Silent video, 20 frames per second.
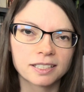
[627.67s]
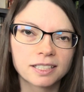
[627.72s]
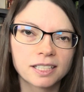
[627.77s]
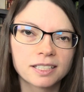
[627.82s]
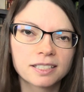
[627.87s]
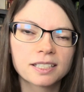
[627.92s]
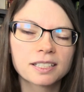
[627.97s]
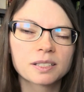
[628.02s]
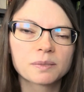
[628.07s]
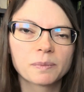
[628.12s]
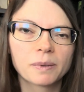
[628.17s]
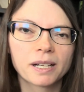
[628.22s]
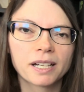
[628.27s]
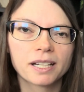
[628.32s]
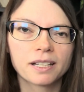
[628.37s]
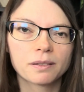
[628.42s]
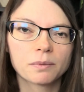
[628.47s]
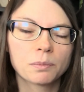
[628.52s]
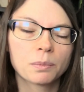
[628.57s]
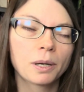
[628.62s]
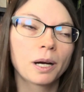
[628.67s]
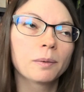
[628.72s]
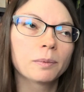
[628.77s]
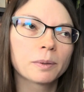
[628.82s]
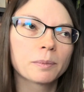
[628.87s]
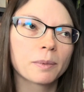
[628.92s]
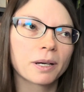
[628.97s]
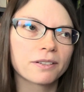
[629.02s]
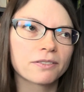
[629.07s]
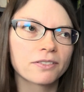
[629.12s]
This is
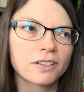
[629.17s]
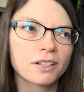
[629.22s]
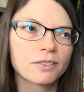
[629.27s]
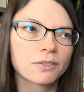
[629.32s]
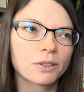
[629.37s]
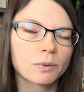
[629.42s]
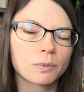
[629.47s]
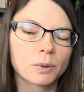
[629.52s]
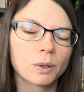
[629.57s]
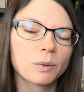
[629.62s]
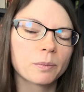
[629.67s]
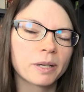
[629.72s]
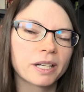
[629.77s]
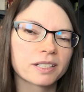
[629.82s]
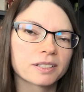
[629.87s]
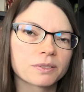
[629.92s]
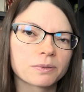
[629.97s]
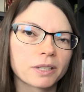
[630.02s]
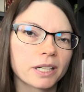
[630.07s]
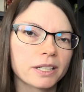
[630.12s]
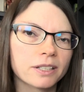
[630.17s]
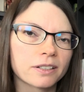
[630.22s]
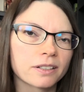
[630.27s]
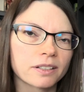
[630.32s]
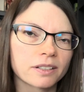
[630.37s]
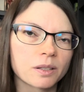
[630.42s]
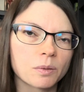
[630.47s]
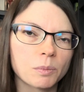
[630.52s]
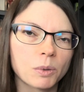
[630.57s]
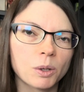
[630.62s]
probably my favorite romance writer
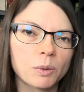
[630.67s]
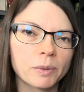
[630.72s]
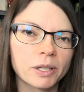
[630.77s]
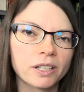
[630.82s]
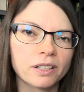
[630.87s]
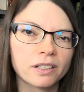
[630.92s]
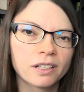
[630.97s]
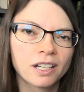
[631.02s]
at the moment.